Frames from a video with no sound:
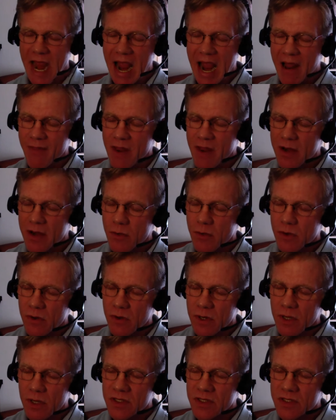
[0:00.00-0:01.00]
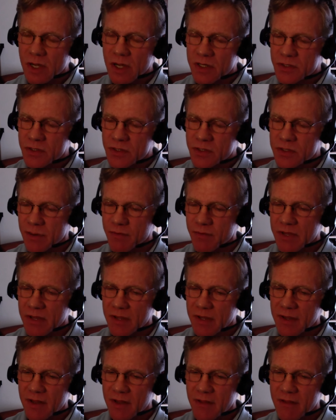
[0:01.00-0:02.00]
and then it's also
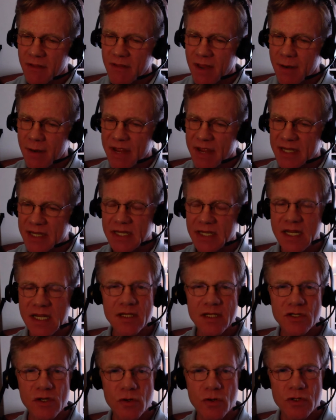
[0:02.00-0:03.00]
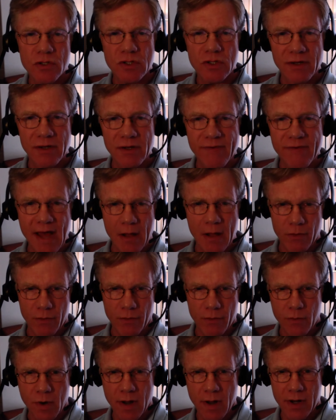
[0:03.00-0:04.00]
something that then makes it easier to live out
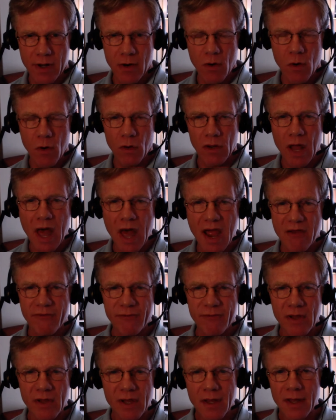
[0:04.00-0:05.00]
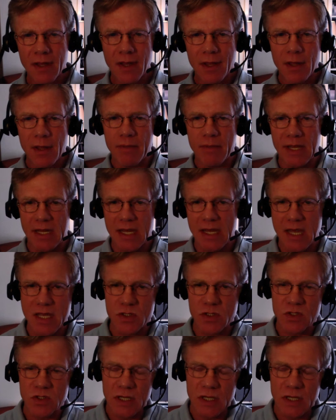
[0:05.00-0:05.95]
throughout your whole life, because